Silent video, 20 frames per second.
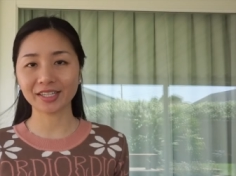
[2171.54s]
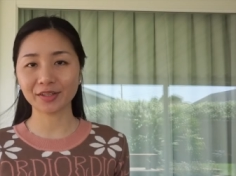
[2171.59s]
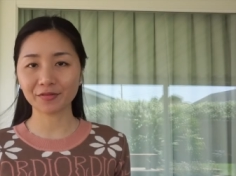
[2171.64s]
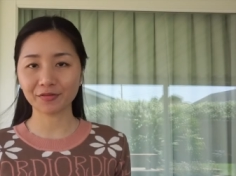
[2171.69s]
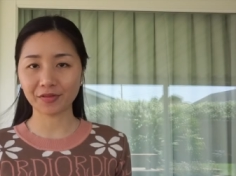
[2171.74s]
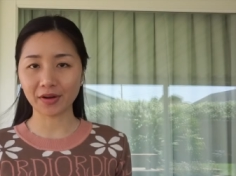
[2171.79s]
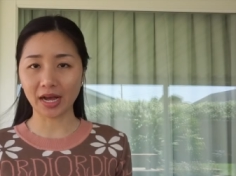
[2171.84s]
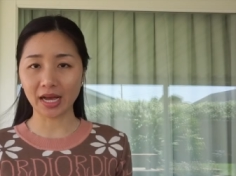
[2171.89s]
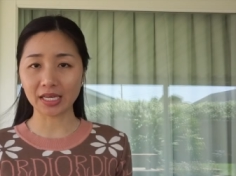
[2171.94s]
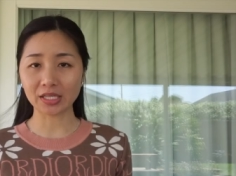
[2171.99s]

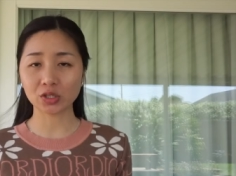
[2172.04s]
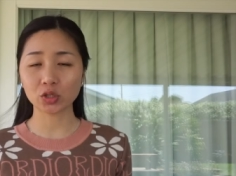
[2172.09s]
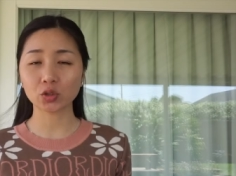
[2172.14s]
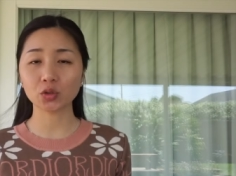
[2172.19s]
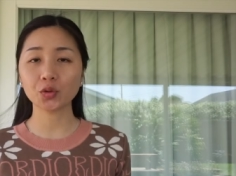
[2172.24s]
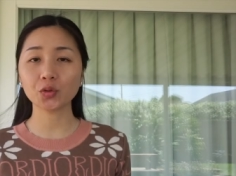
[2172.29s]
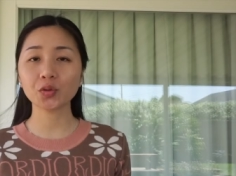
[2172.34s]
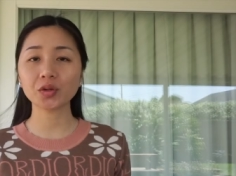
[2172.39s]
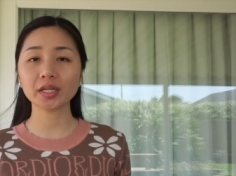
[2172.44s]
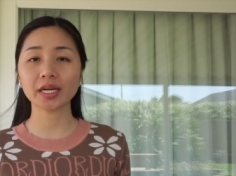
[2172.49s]
advice
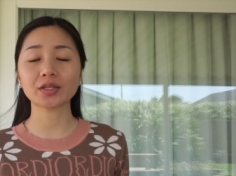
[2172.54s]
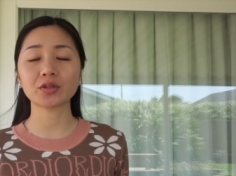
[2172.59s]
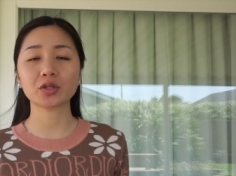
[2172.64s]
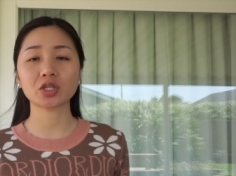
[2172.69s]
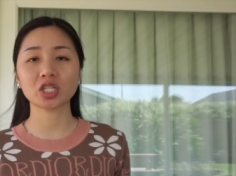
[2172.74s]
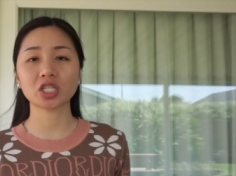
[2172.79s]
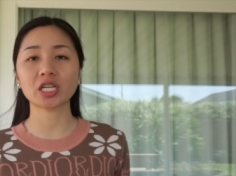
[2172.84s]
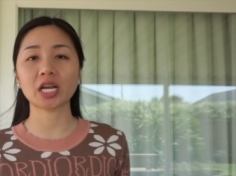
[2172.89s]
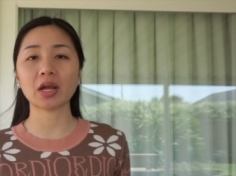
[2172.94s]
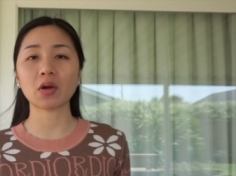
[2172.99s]
you would like to
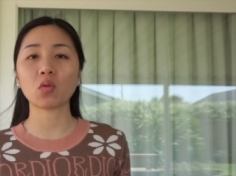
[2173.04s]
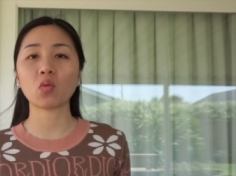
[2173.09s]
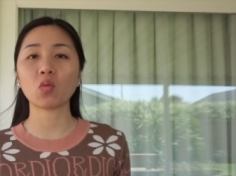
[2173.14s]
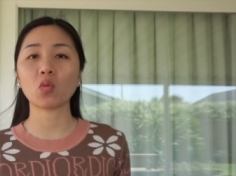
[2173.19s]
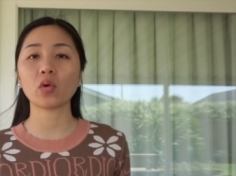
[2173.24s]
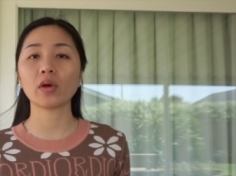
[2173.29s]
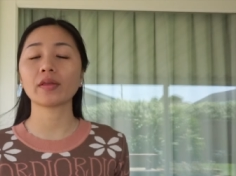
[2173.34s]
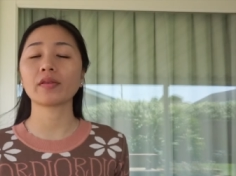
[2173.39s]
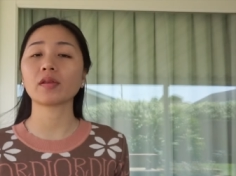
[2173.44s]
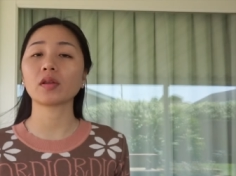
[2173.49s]
share
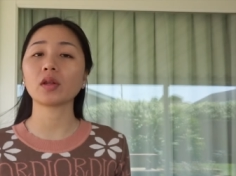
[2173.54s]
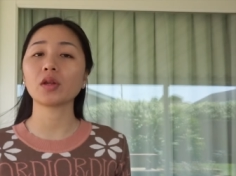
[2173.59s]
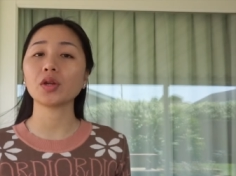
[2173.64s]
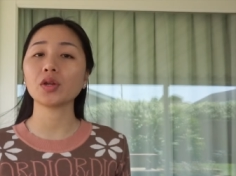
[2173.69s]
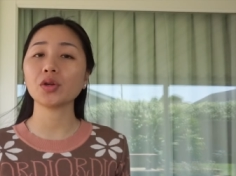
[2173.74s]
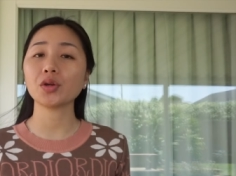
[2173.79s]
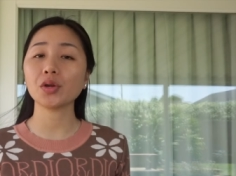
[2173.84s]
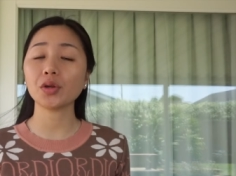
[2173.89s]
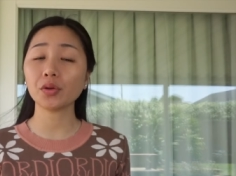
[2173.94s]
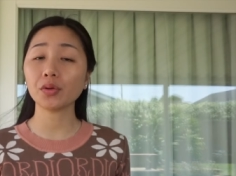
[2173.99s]
with
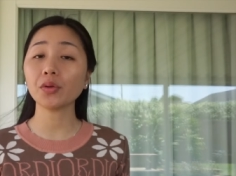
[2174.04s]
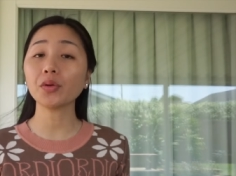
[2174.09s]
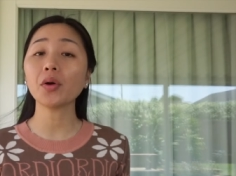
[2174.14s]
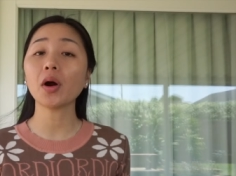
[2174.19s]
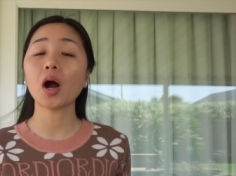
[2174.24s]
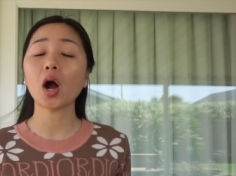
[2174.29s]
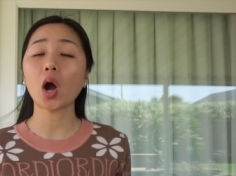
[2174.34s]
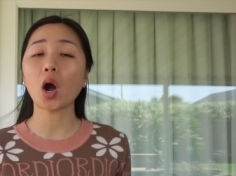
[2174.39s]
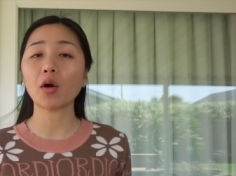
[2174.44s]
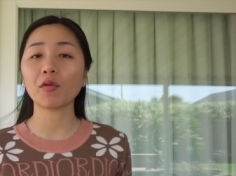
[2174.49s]
new
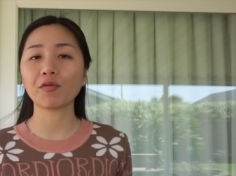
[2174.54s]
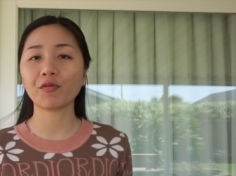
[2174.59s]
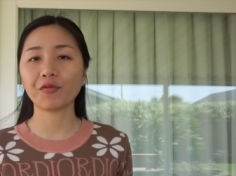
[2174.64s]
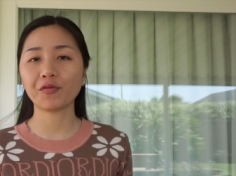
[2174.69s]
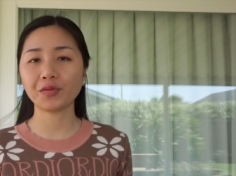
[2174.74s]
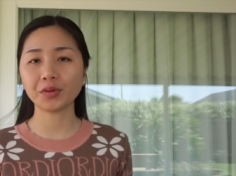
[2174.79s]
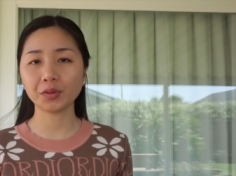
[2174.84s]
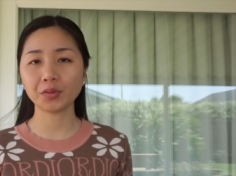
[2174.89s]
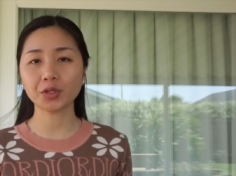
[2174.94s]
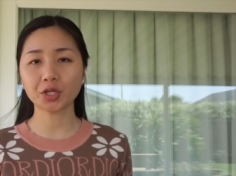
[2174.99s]
or
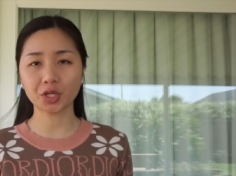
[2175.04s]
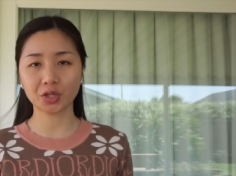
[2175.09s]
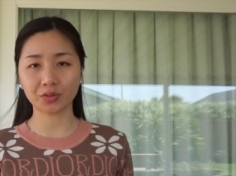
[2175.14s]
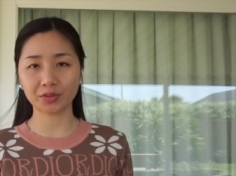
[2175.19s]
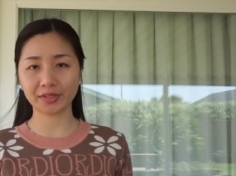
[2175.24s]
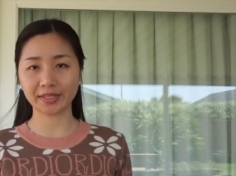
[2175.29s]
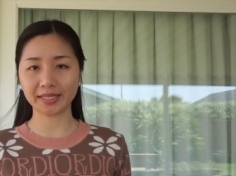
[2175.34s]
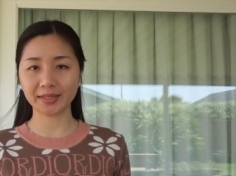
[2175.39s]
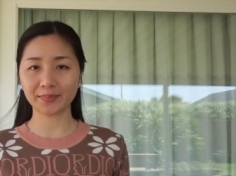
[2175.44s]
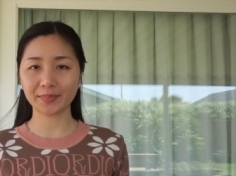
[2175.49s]
future
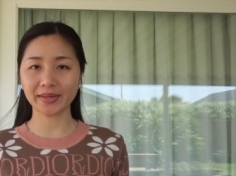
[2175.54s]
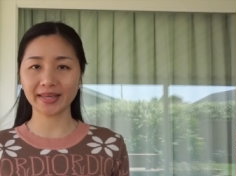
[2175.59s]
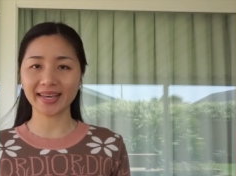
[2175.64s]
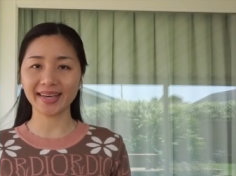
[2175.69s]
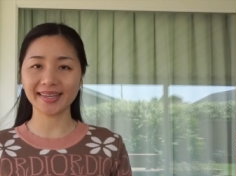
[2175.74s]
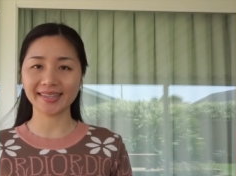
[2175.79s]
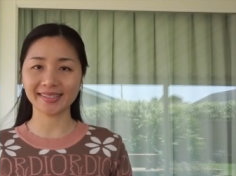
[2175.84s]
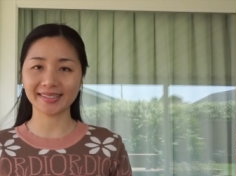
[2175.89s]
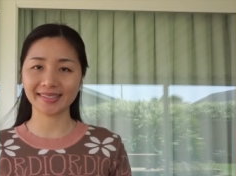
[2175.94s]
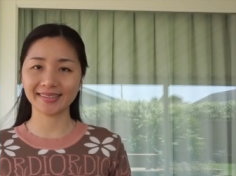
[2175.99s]

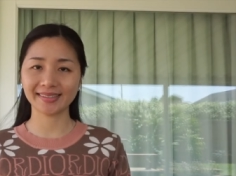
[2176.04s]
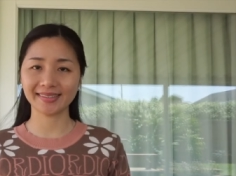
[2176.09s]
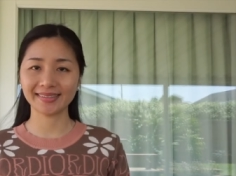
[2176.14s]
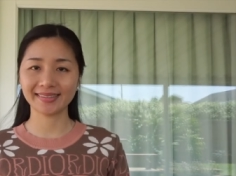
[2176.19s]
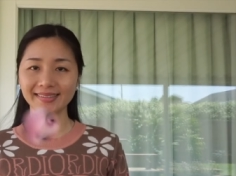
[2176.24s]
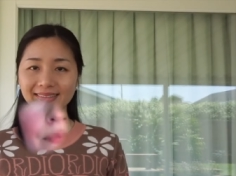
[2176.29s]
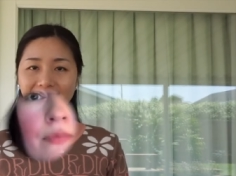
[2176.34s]
CPAs?